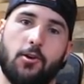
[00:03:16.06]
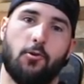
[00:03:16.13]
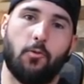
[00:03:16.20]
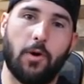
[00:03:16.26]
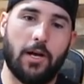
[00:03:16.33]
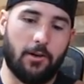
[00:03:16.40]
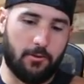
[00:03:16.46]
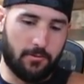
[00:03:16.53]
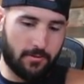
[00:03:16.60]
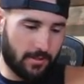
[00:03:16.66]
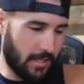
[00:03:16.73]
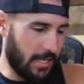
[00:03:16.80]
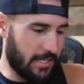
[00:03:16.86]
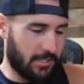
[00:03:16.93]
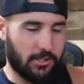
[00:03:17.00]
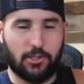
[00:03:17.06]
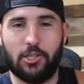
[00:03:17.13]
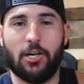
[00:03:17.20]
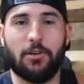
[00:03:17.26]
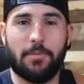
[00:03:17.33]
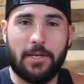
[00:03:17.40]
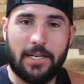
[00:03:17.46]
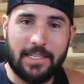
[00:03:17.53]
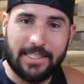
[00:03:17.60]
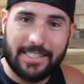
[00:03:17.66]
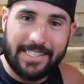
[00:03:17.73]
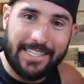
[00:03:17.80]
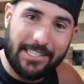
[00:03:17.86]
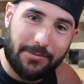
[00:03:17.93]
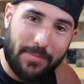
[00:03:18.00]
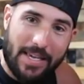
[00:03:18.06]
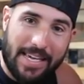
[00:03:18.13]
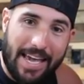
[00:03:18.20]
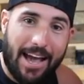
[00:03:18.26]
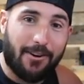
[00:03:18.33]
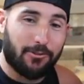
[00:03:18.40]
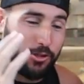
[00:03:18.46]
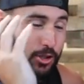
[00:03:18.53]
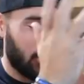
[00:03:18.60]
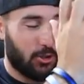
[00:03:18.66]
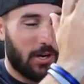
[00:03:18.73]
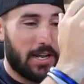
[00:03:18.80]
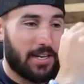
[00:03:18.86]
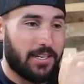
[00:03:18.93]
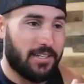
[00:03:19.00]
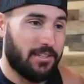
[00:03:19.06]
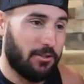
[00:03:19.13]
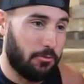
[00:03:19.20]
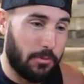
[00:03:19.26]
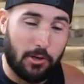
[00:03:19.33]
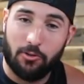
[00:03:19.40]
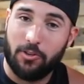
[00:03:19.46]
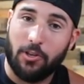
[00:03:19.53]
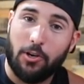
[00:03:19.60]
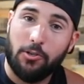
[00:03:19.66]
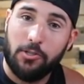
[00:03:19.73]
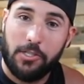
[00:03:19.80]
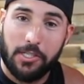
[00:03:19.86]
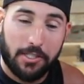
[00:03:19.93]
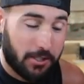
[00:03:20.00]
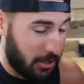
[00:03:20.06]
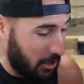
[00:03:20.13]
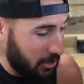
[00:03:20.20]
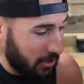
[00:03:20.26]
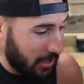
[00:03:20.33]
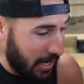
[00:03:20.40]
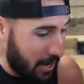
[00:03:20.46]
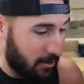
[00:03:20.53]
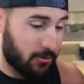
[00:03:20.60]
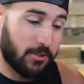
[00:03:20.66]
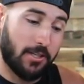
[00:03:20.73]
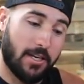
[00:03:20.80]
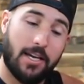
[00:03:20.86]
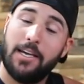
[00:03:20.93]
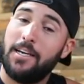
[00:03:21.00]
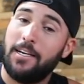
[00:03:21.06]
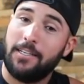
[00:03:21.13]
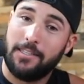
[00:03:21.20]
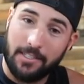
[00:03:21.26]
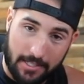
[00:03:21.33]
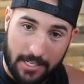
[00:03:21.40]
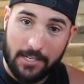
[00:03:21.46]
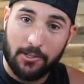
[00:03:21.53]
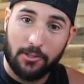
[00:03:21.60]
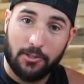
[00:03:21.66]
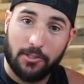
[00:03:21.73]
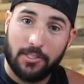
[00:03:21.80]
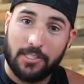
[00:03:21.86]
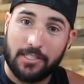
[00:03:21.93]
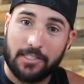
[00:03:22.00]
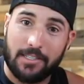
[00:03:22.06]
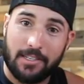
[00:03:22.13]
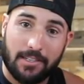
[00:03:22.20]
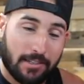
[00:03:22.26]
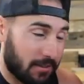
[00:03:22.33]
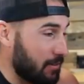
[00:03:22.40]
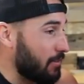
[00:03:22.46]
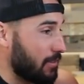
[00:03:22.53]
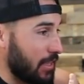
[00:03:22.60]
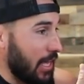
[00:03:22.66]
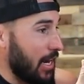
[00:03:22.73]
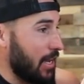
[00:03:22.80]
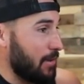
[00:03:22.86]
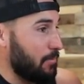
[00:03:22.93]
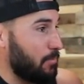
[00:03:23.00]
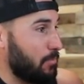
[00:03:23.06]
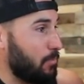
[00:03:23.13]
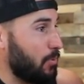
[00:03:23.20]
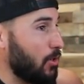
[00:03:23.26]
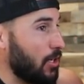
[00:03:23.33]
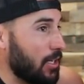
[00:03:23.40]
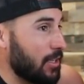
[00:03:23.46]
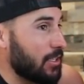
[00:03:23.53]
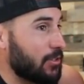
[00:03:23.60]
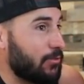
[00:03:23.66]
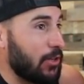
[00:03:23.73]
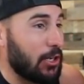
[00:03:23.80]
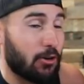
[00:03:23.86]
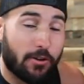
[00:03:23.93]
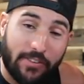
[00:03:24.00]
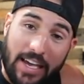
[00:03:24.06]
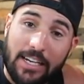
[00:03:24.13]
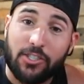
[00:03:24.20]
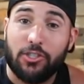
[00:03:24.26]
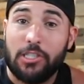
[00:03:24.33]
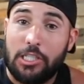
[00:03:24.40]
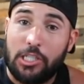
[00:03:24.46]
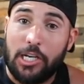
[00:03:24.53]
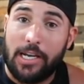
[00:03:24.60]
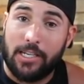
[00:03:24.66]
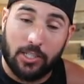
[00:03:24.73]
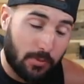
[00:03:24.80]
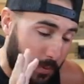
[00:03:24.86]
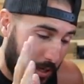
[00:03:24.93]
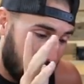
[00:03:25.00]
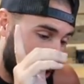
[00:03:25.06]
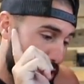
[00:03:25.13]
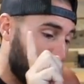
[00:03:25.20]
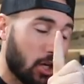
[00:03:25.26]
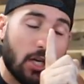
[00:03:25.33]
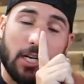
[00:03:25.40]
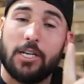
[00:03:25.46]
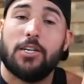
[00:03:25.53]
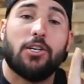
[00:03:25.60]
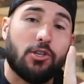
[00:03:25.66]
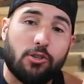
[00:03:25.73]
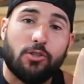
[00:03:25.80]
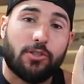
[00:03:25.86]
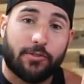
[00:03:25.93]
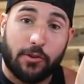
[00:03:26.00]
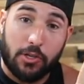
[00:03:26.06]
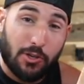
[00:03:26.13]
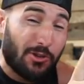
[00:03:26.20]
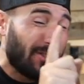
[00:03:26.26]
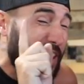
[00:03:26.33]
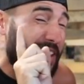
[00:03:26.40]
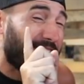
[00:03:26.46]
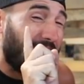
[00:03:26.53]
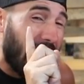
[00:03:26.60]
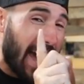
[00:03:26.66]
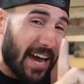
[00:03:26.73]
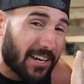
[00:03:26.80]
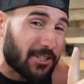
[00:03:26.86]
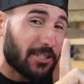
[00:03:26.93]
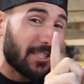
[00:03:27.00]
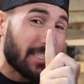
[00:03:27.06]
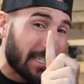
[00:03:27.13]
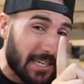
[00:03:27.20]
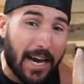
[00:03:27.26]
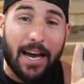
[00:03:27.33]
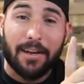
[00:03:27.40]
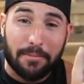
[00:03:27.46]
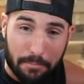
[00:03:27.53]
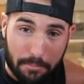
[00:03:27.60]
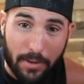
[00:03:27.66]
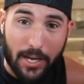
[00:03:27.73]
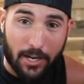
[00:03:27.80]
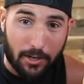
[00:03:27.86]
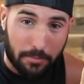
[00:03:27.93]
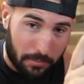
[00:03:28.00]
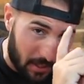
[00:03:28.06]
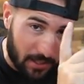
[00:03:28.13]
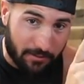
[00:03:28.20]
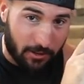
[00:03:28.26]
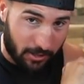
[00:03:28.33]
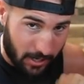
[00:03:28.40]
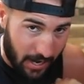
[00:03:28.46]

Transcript: Well, ladies and gentlemen, since being out stranded in the middle of the ocean, turns out the deals that I put in this video have actually changed, but good news for you, they've actually gotten better, believe it or